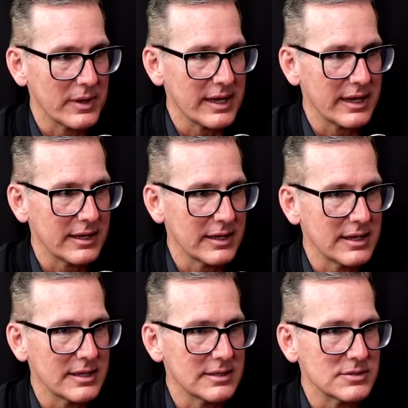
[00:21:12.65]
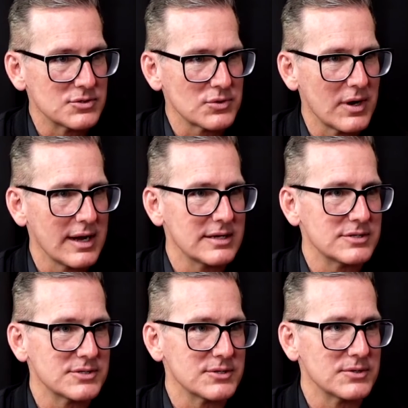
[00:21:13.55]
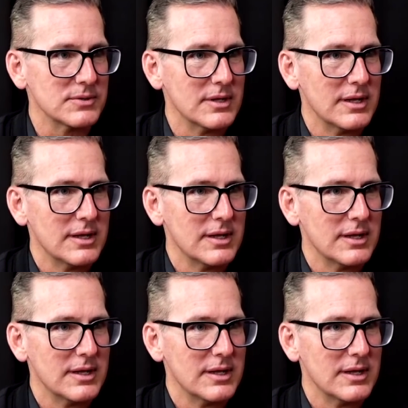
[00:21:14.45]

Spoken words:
way and trying to